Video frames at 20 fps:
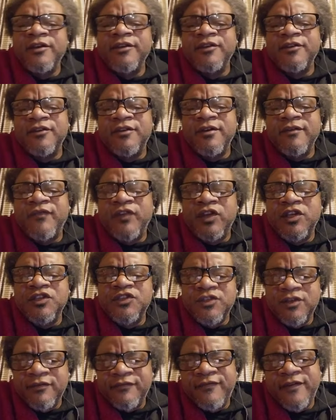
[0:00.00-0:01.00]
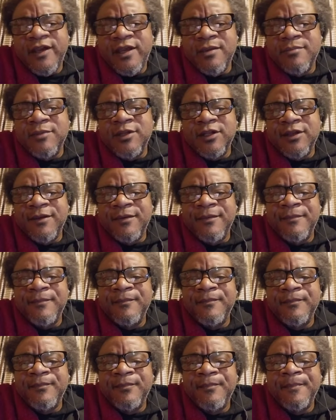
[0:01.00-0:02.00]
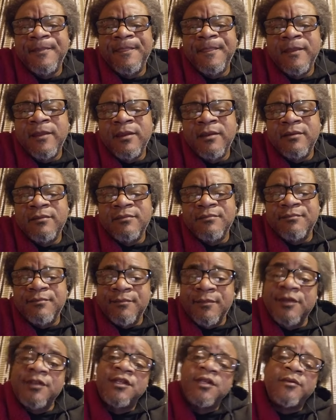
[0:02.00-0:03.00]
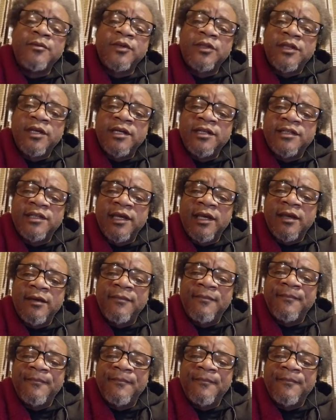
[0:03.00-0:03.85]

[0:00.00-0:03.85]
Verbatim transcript: your definition of family and see what they say.